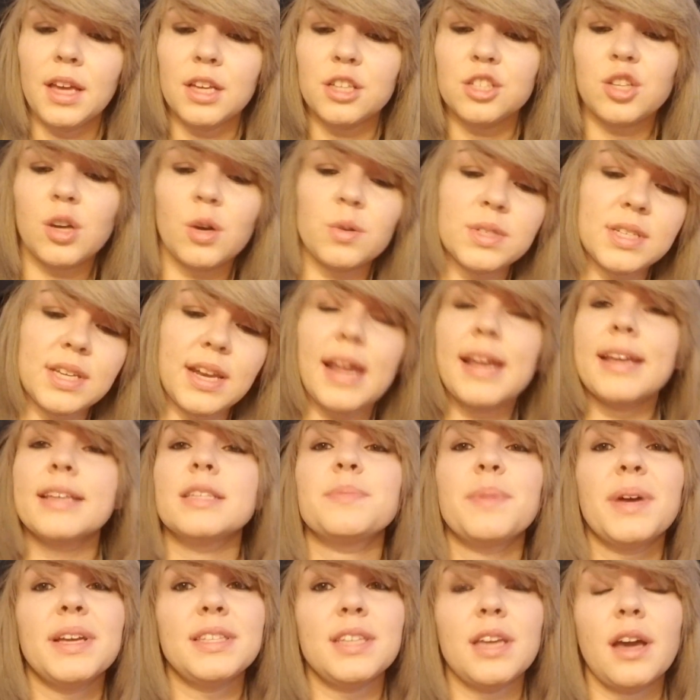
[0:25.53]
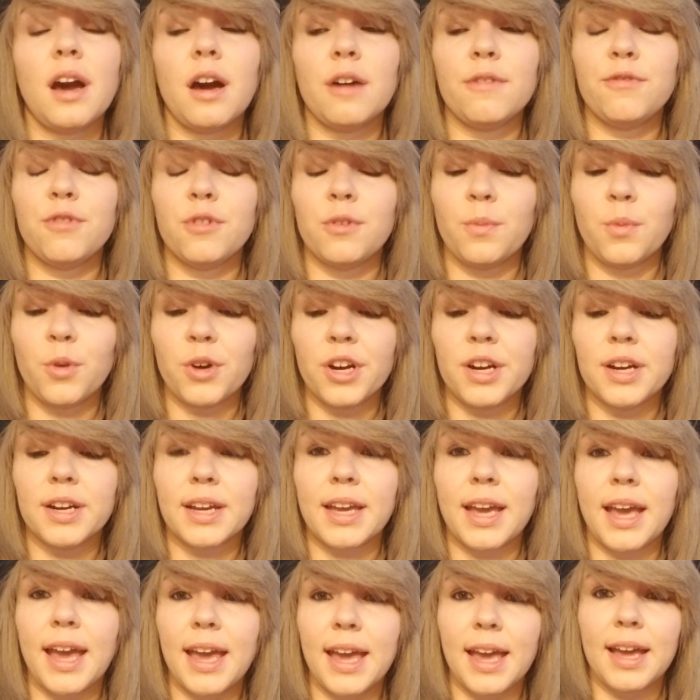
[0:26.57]
So today is my day off from
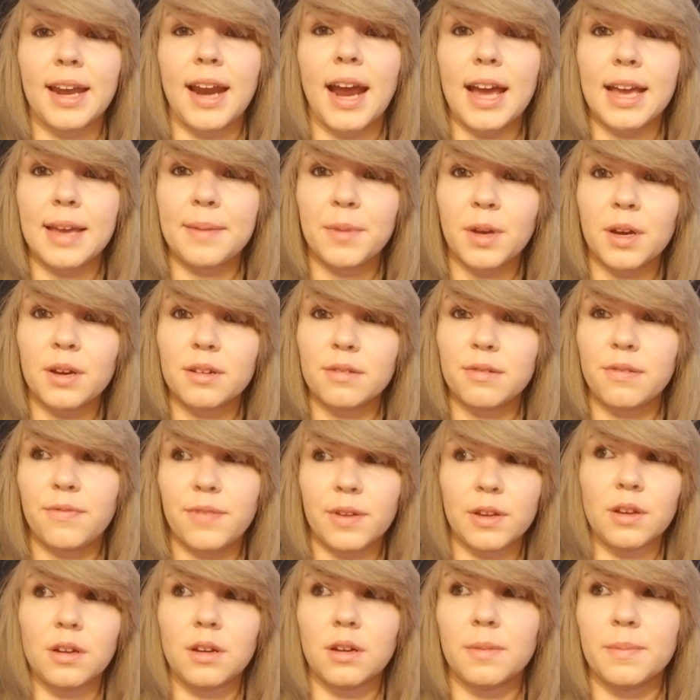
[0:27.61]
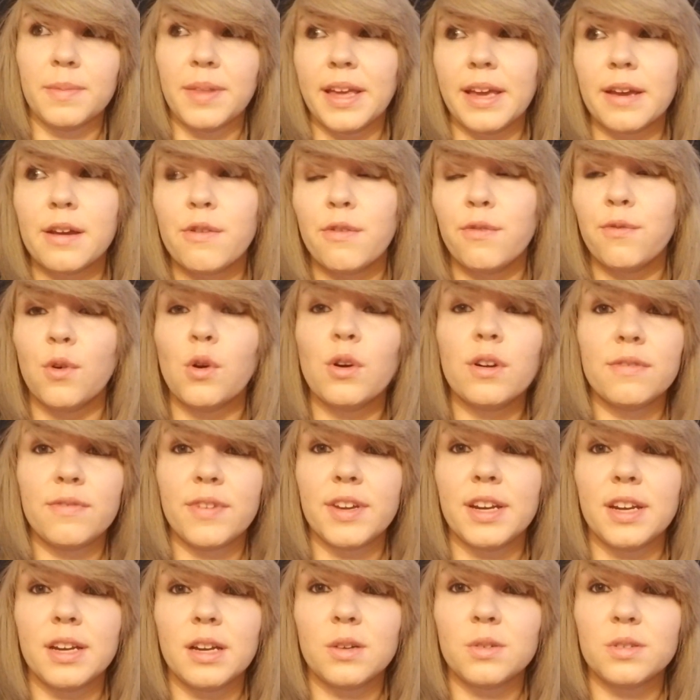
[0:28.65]
work, and I'm going to film like 4
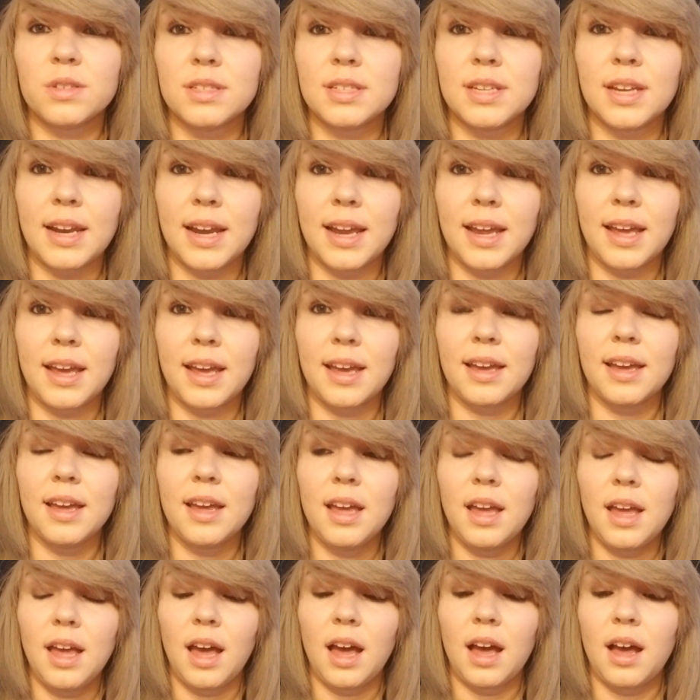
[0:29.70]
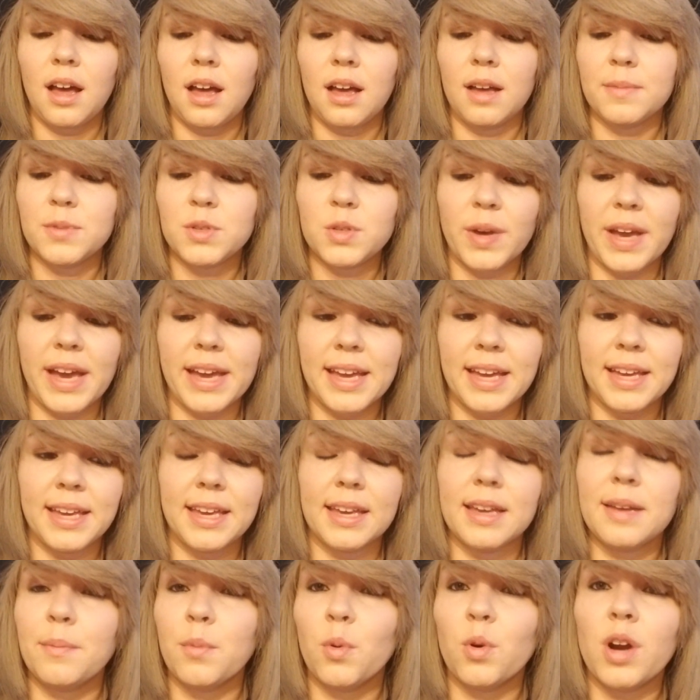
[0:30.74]
videos today, so I can
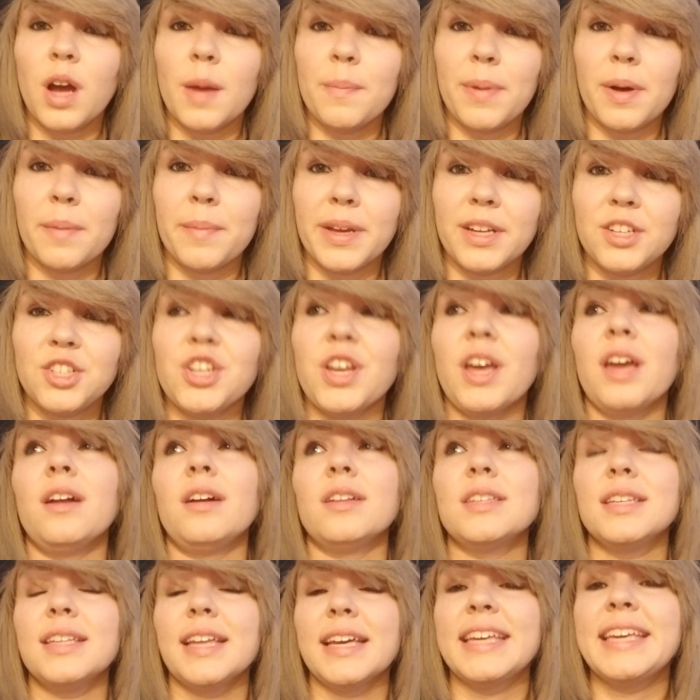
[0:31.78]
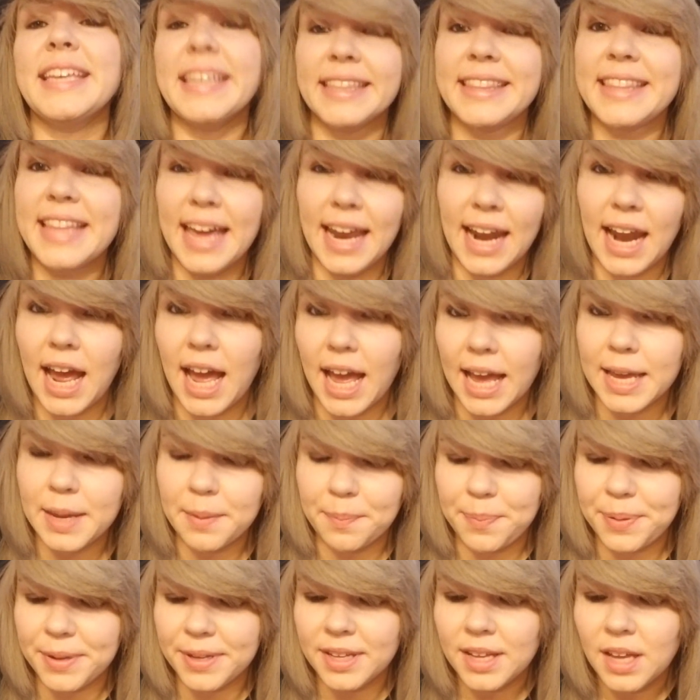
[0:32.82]
get more up on my channel to like get that
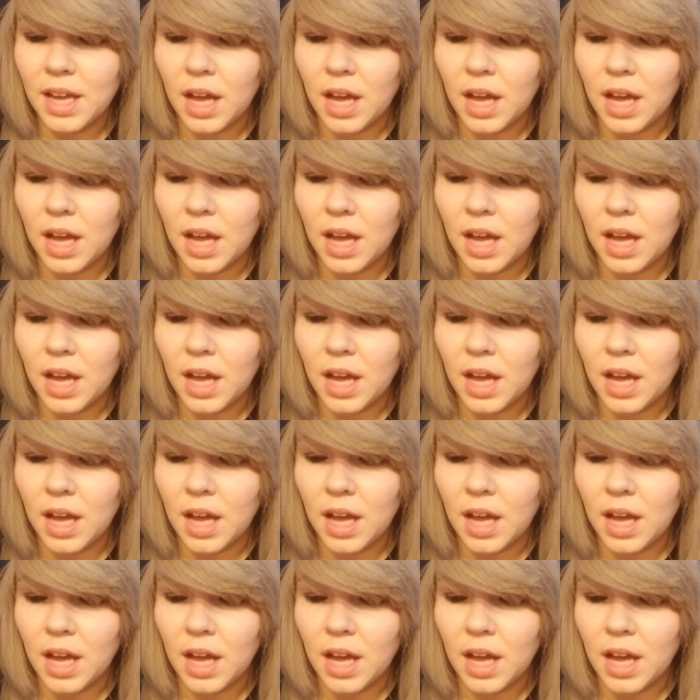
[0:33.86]
hype,